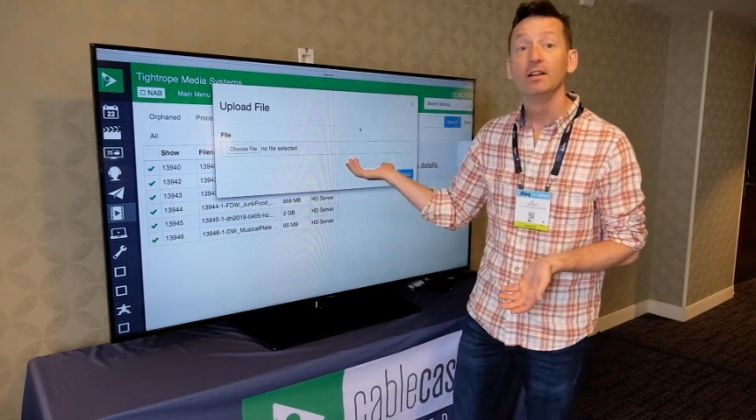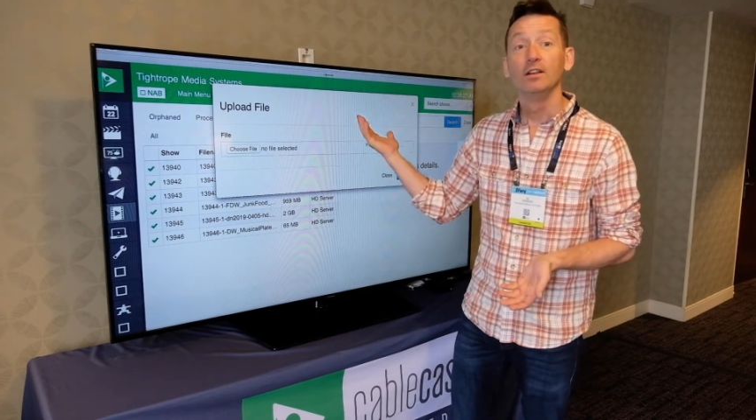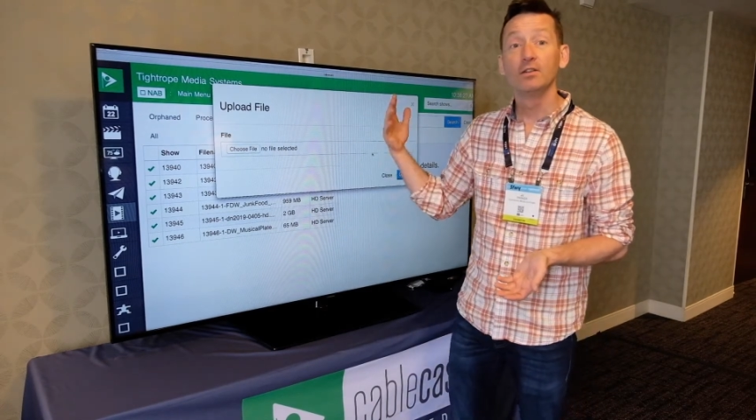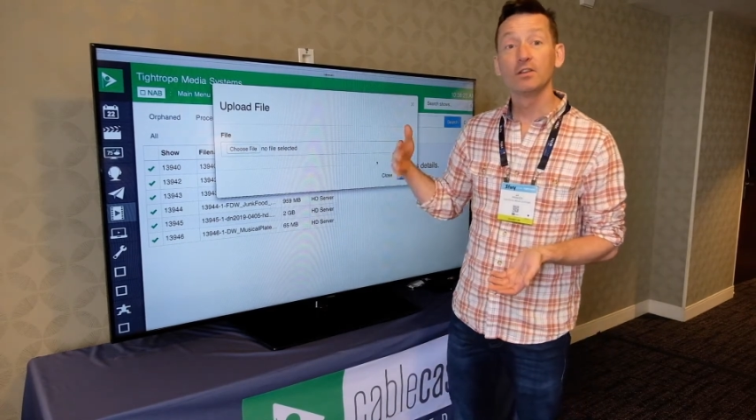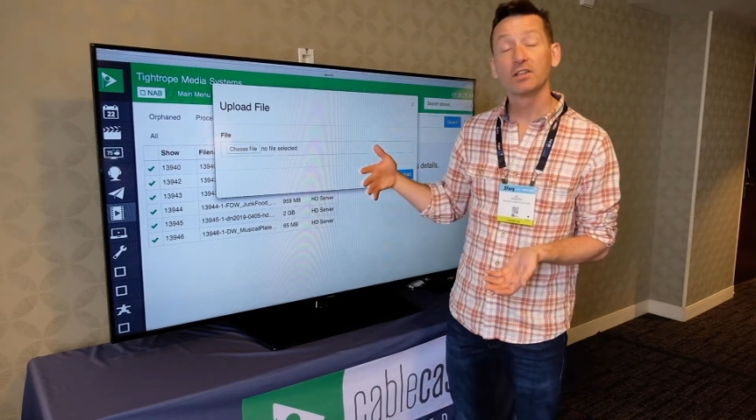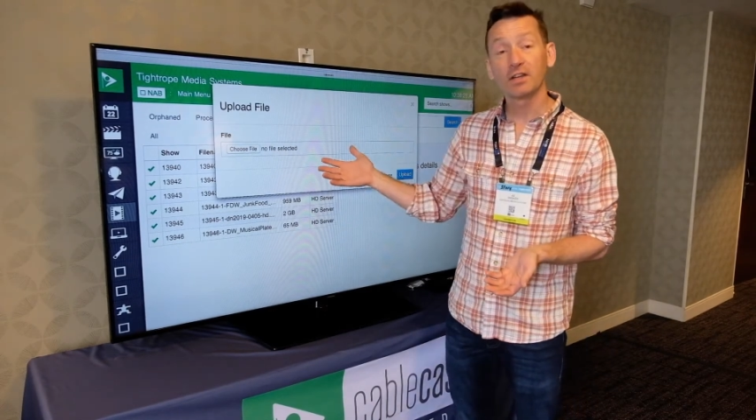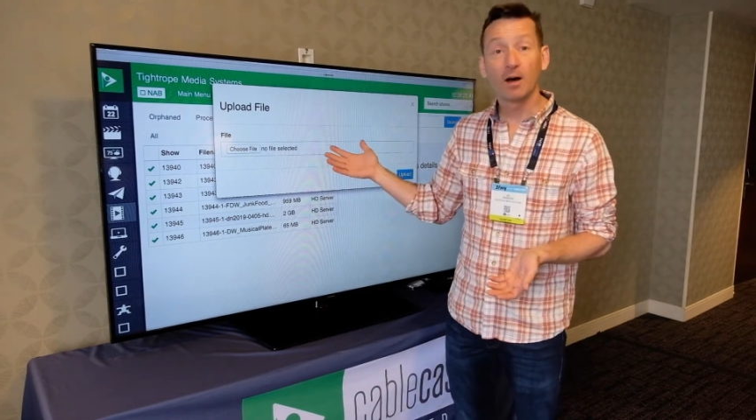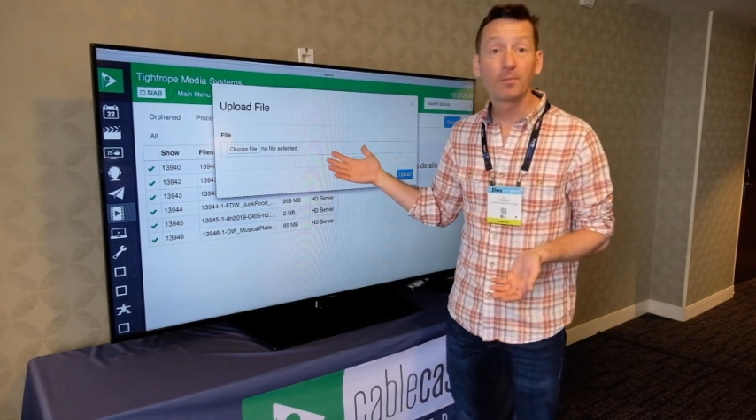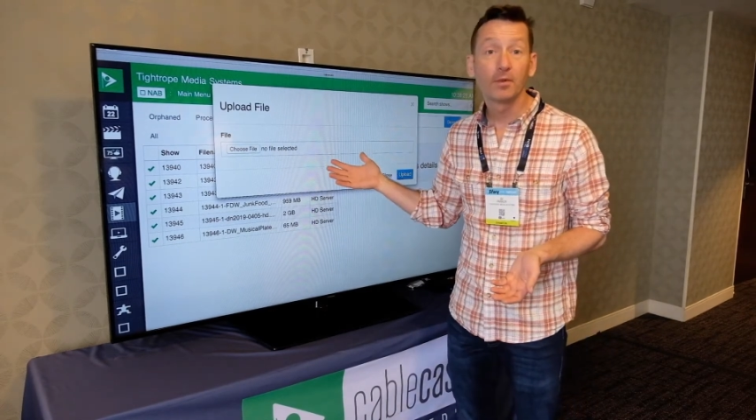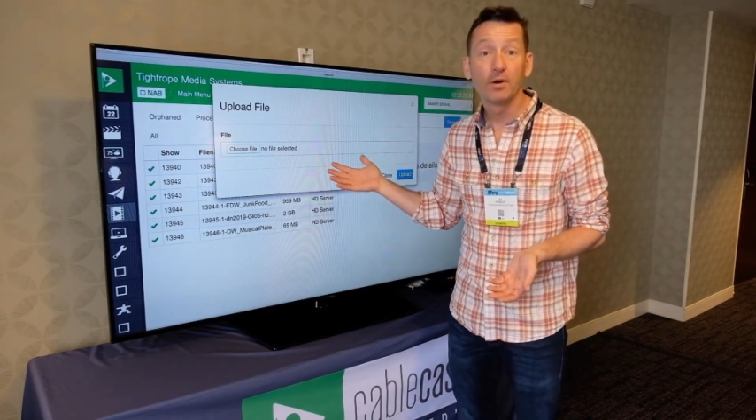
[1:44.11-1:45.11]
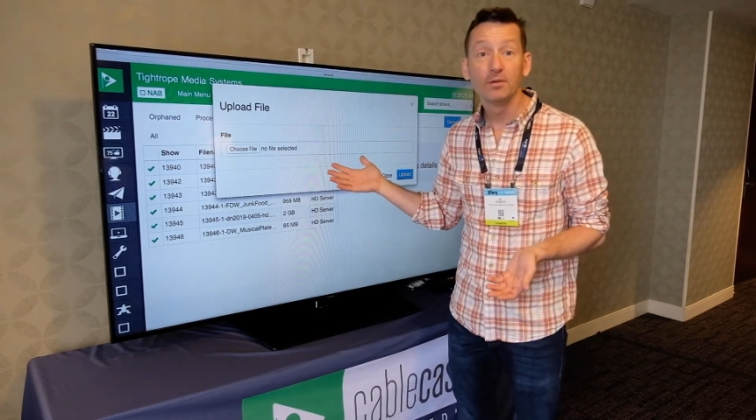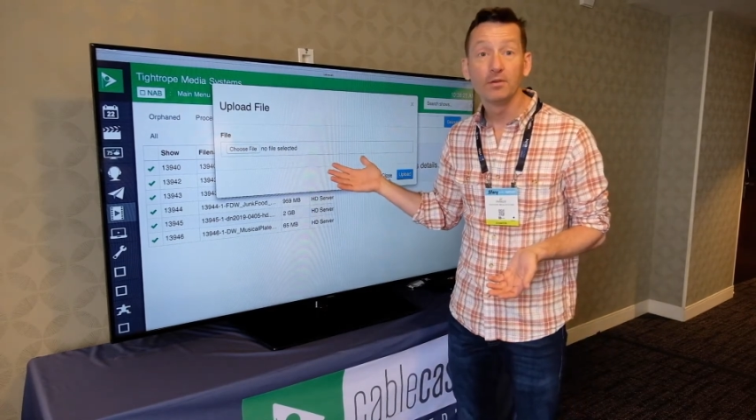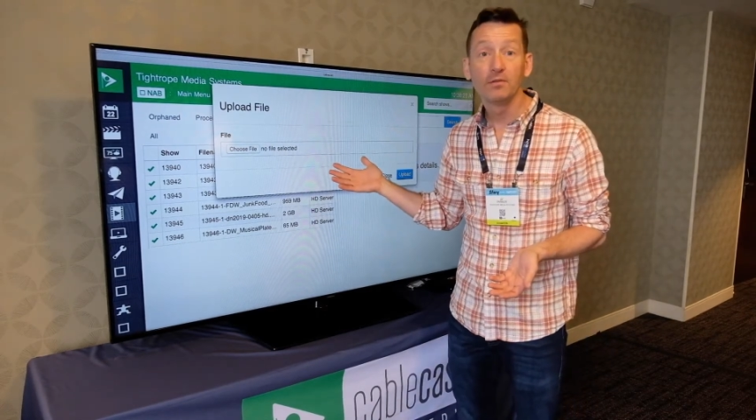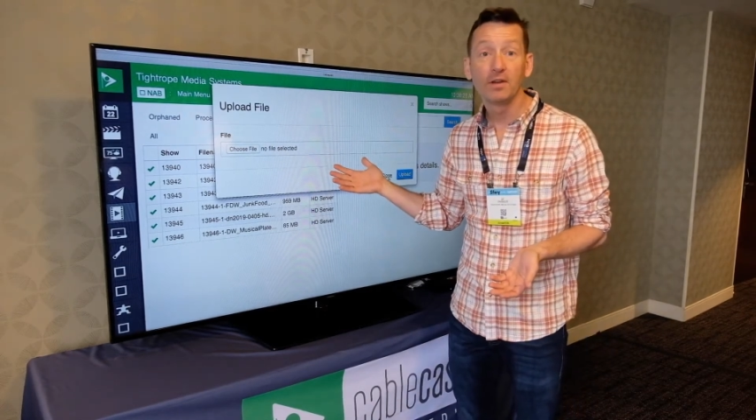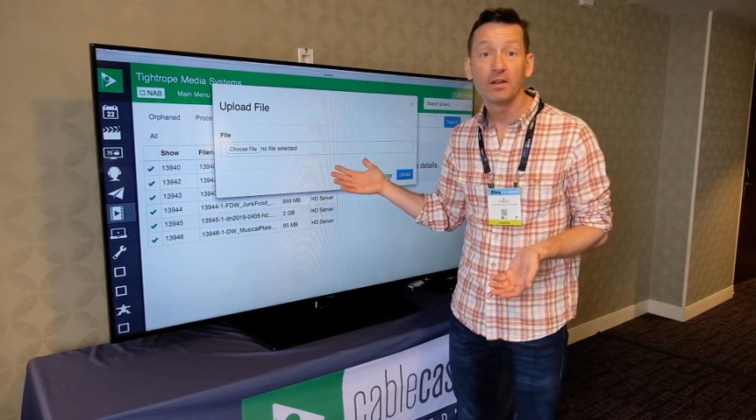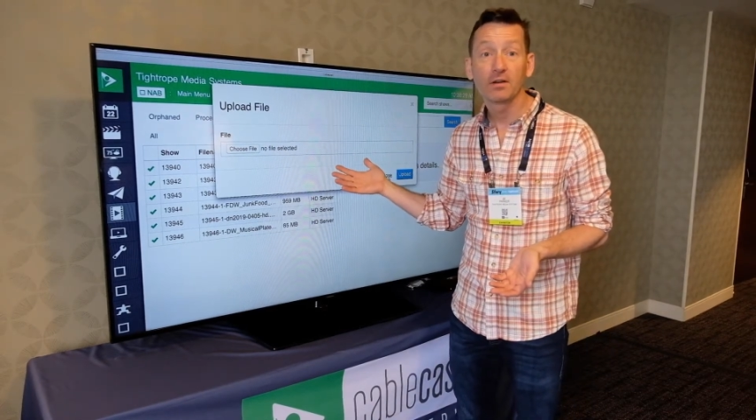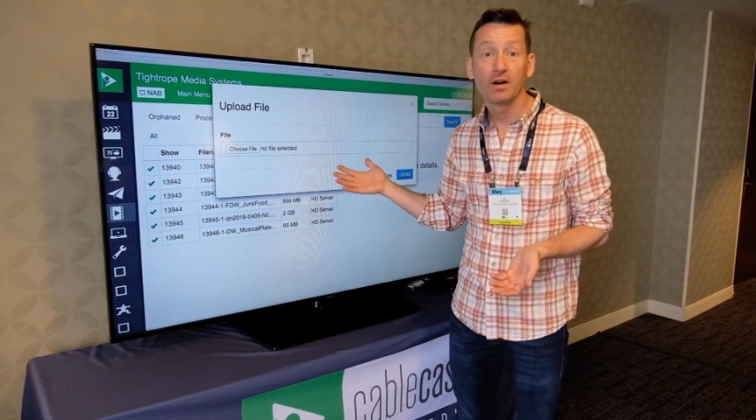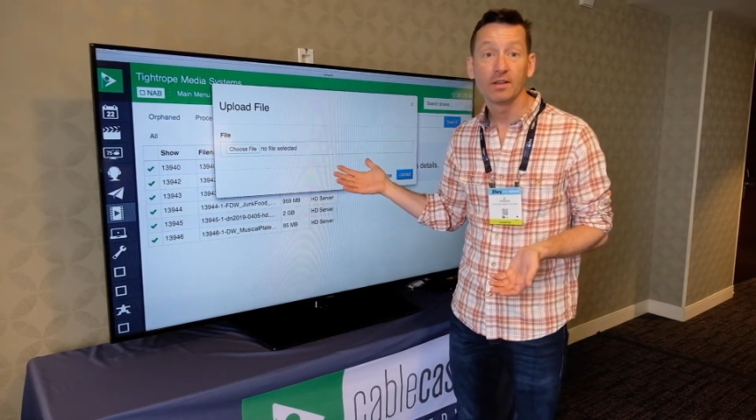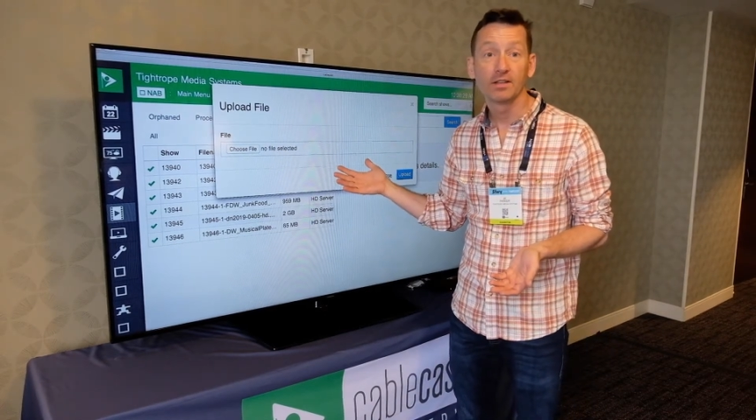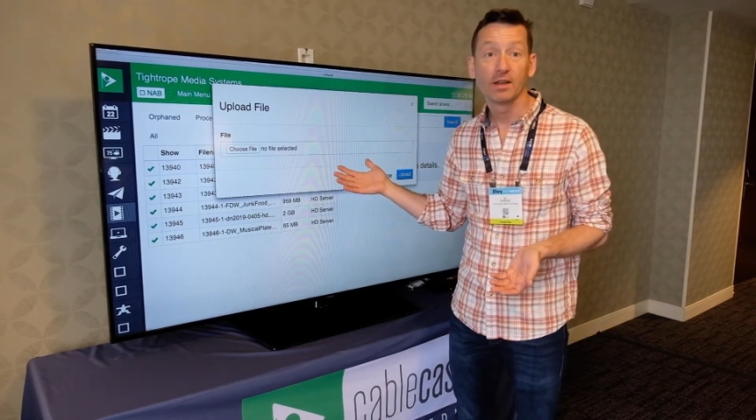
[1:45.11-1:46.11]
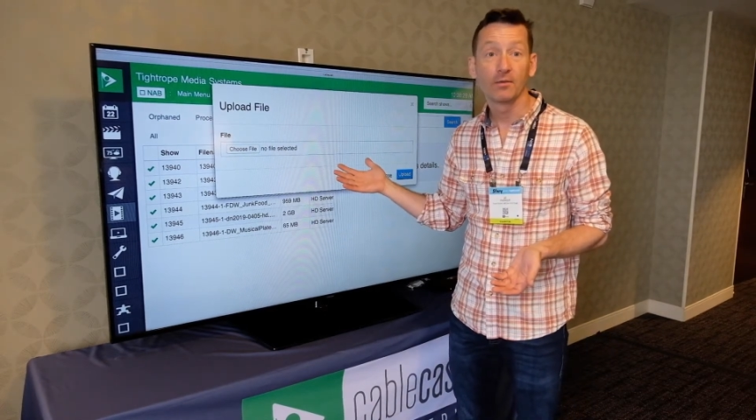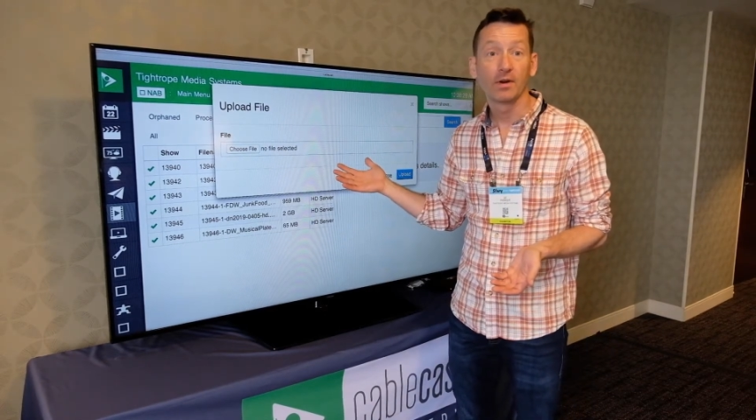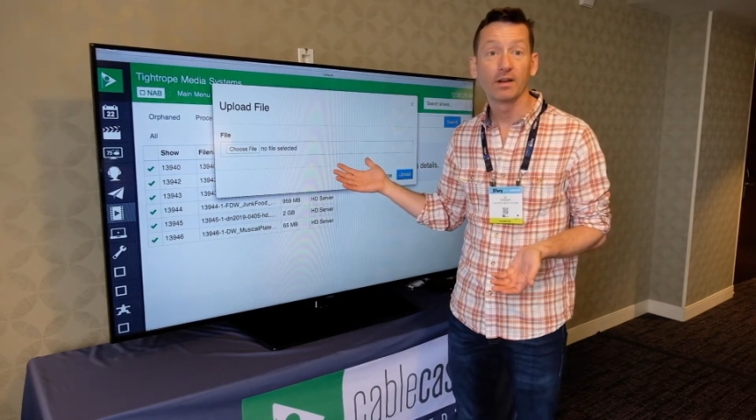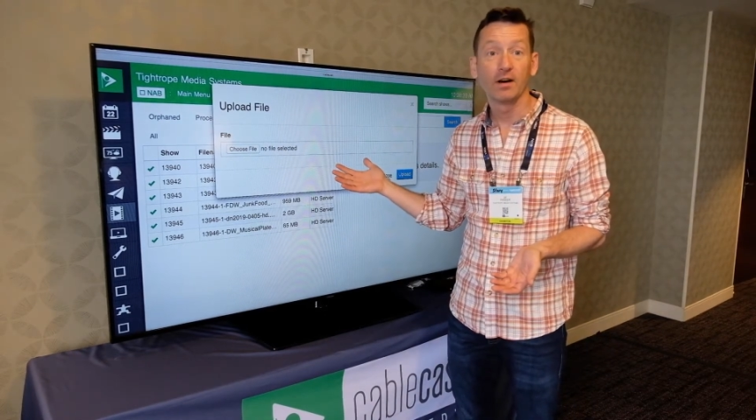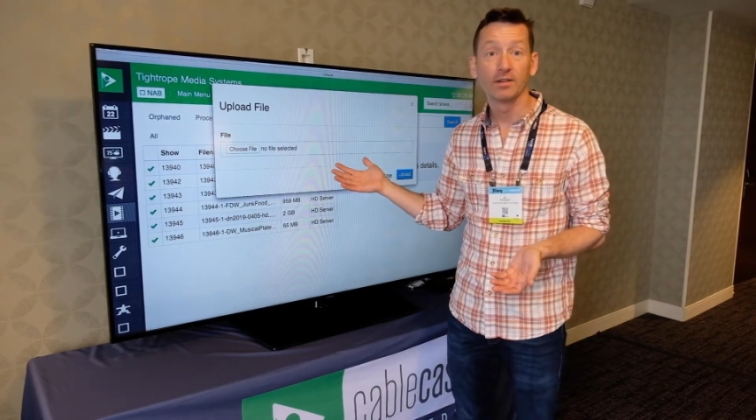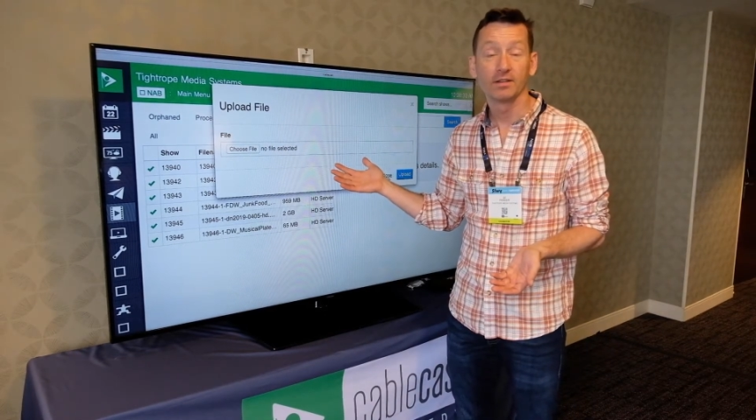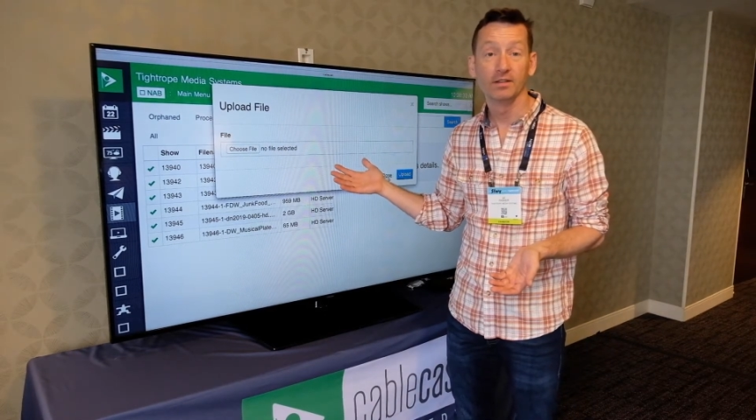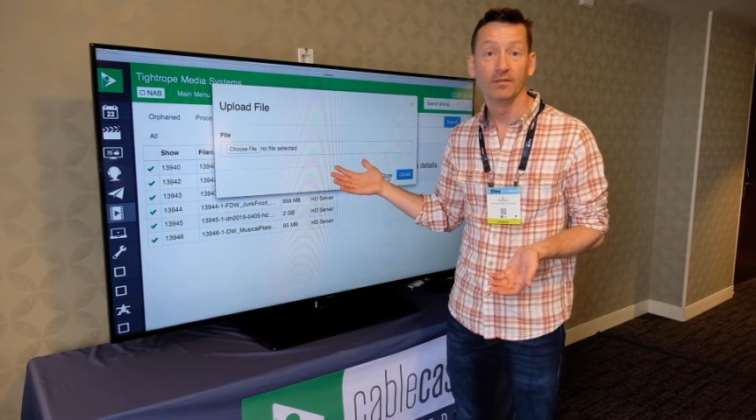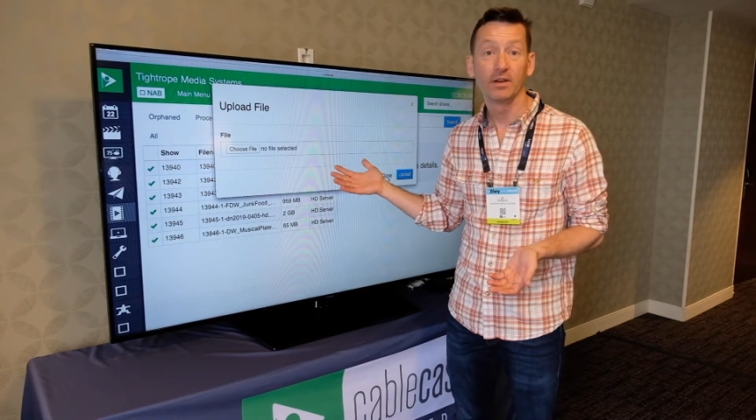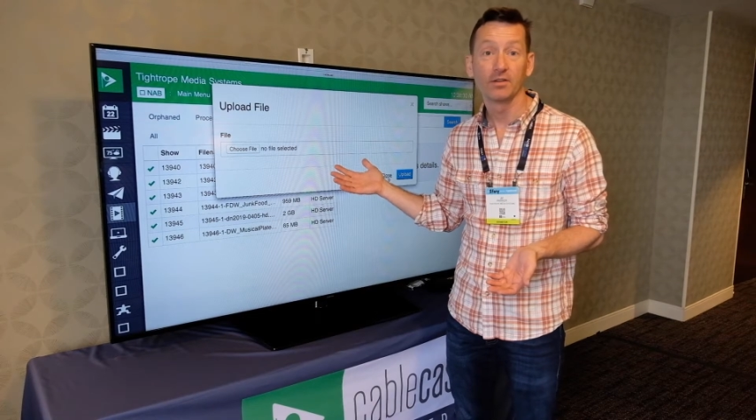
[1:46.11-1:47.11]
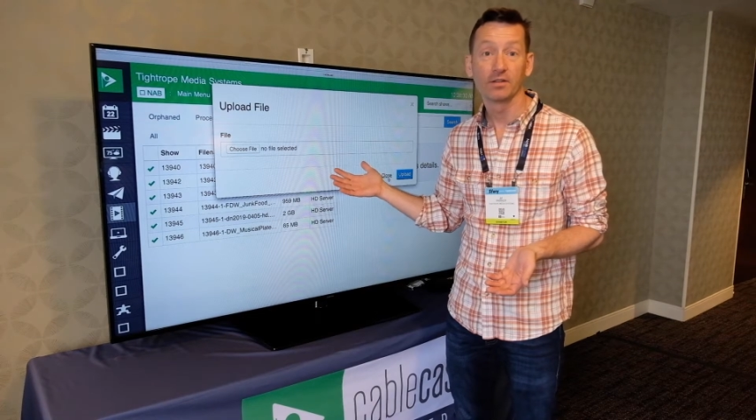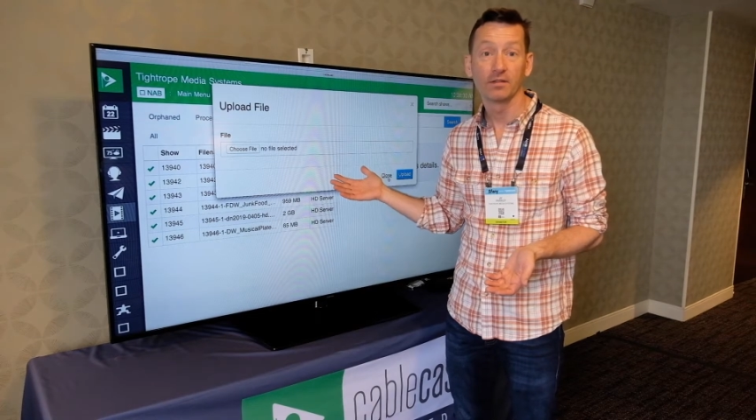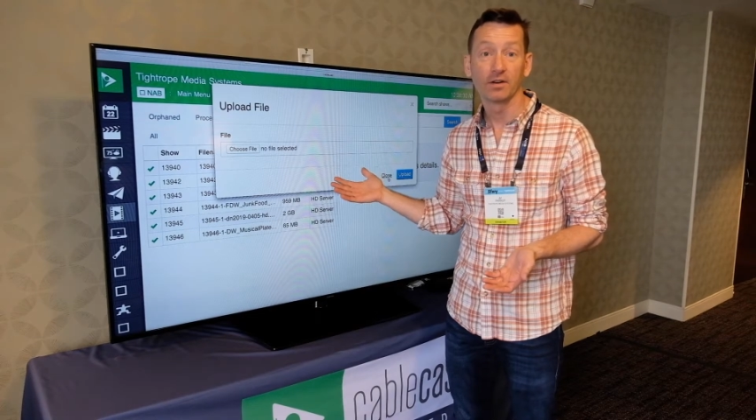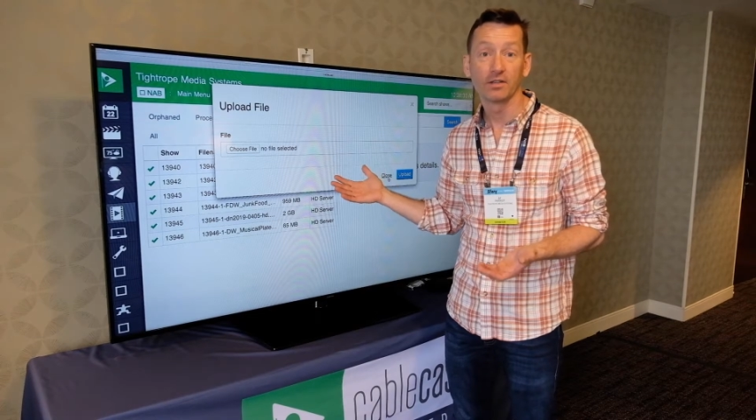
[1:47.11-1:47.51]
you can just upload new video content right onto the video server.